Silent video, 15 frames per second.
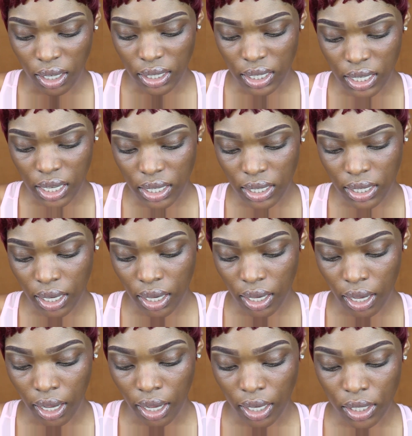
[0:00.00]
It says that it
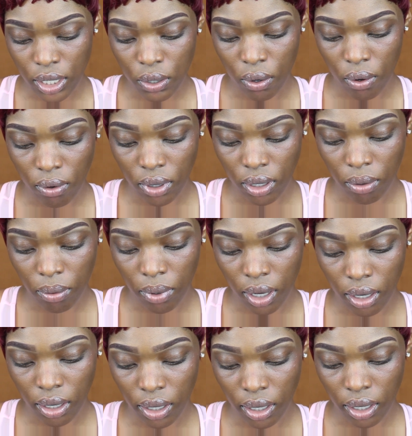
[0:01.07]
has coconut
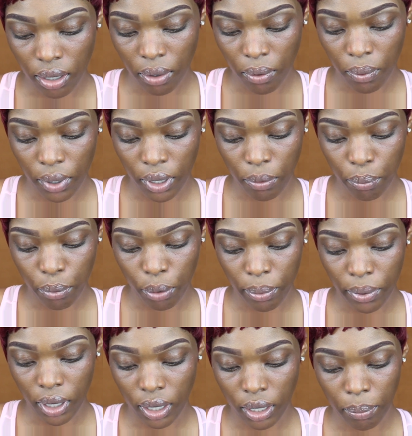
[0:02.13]
water with
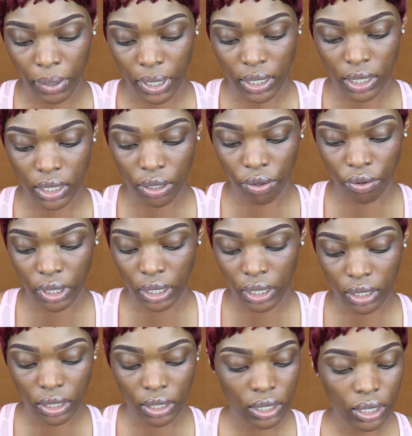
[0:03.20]
probiotic-based
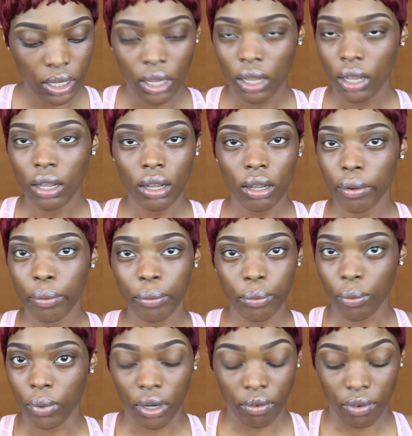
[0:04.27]
ingredients,
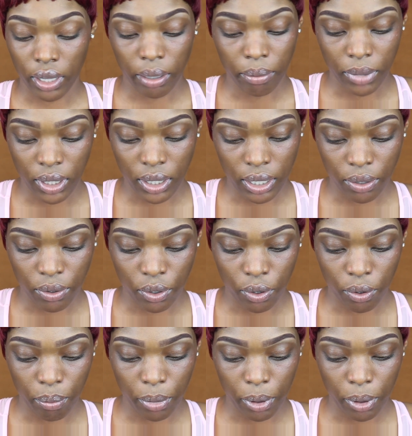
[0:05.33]
whatever that means, I don't know.